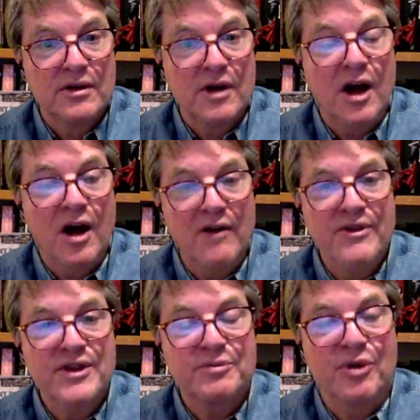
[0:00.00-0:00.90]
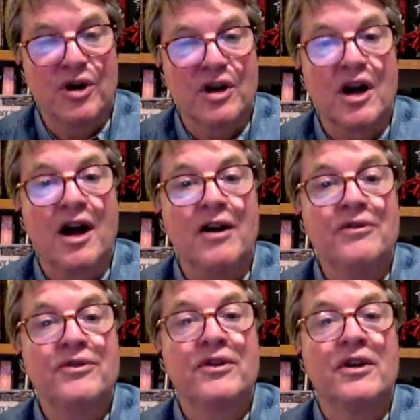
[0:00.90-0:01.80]
of this book
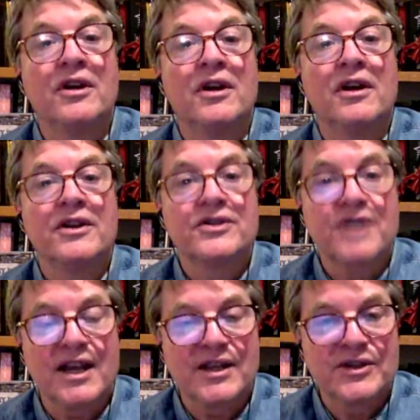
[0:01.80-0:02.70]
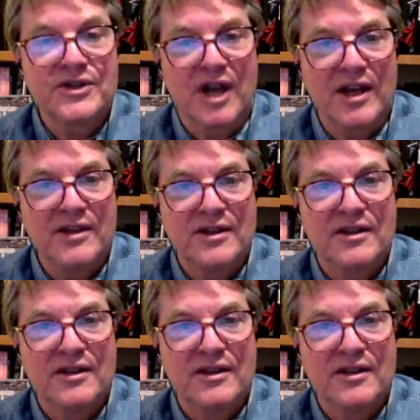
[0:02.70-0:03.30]
of Second Sight